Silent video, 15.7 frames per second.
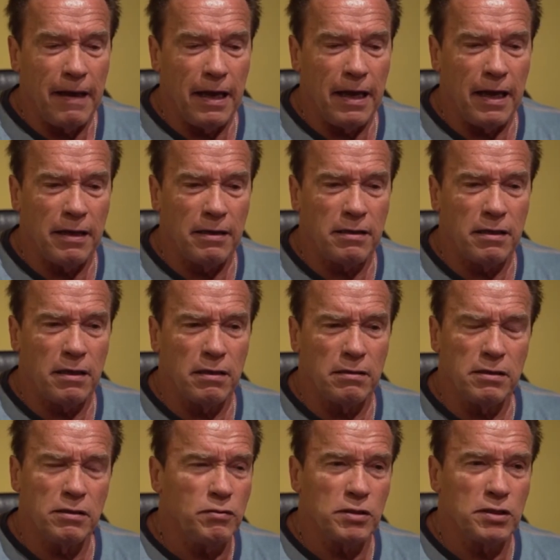And
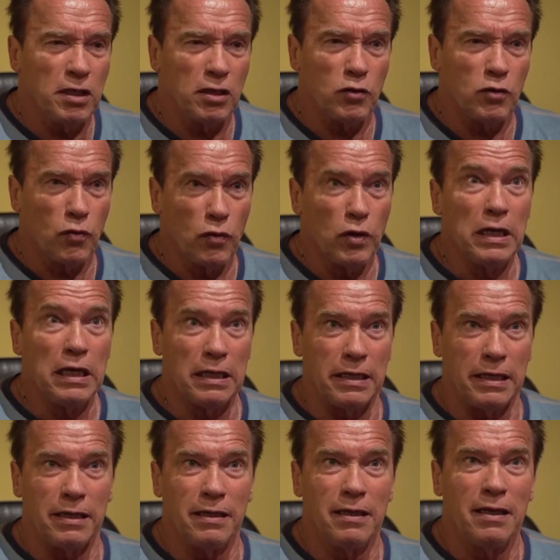this was not
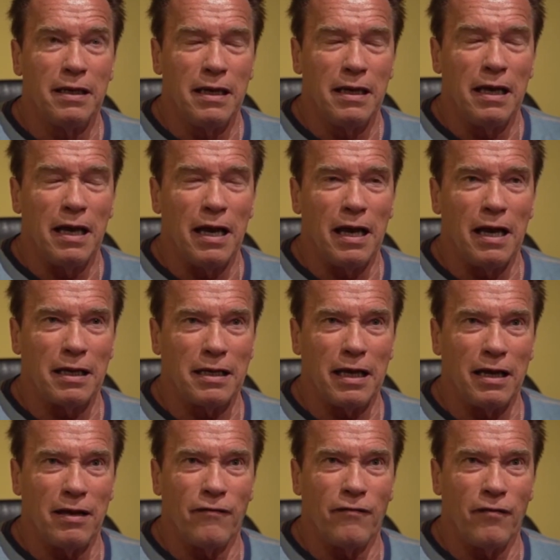really
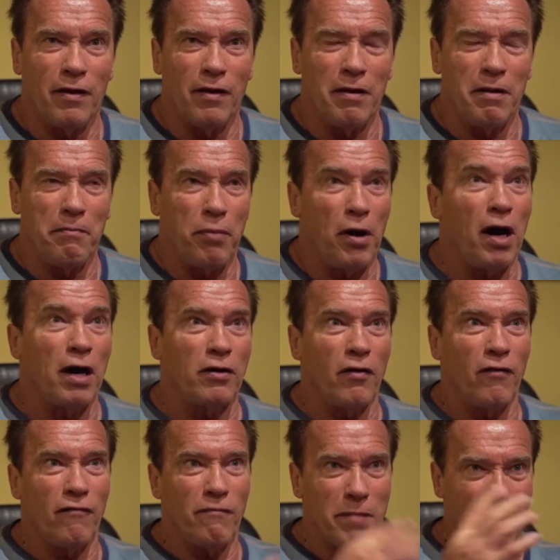kind of part
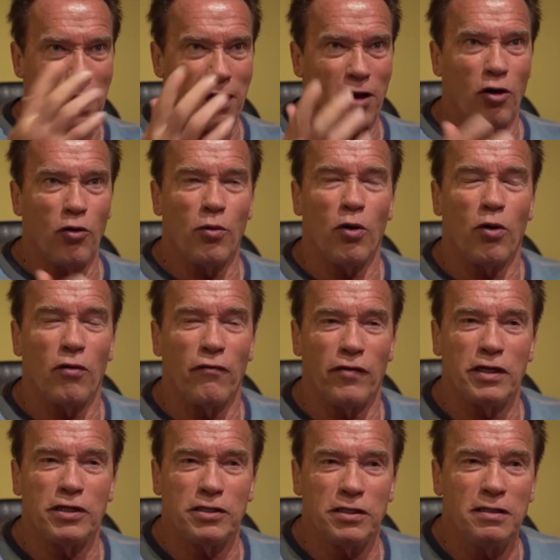of my overall
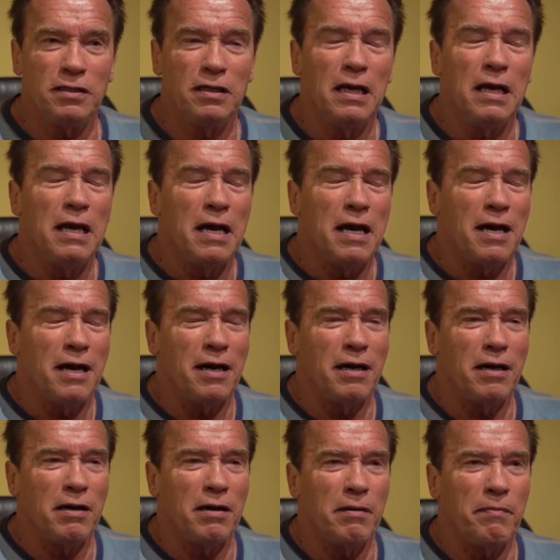vision.
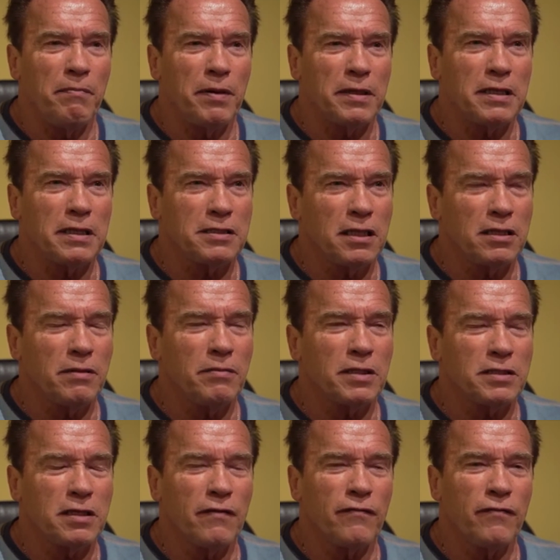But I said to
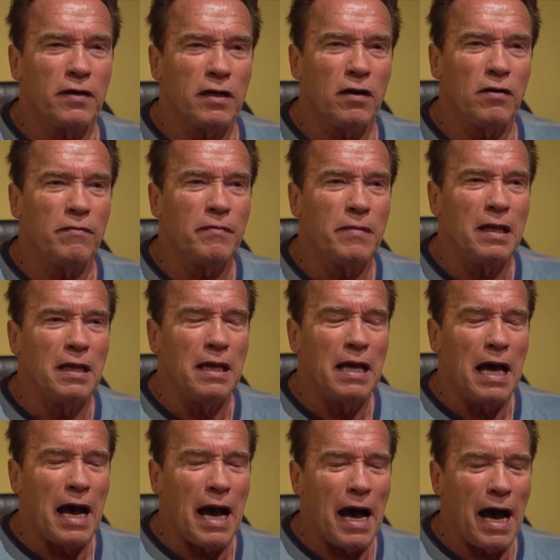myself,
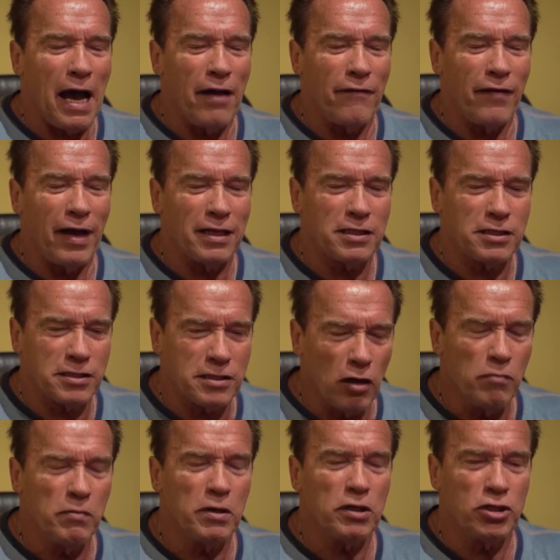I have had
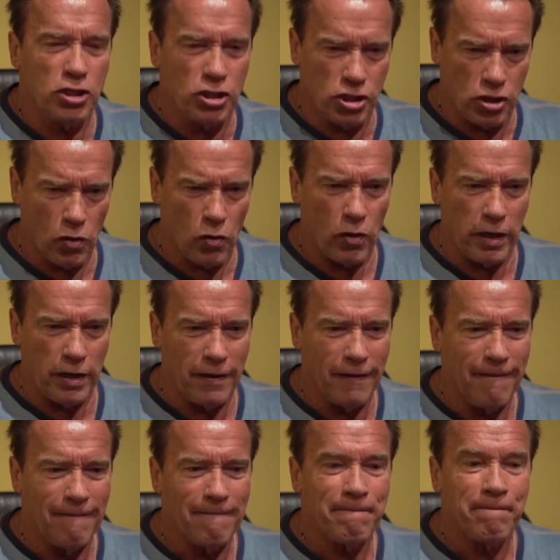so much joy
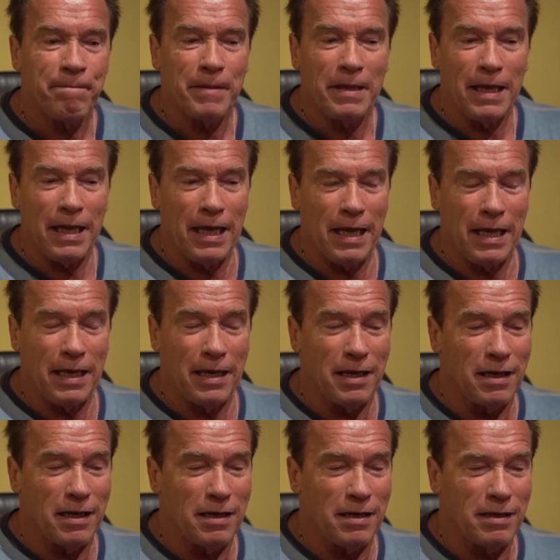in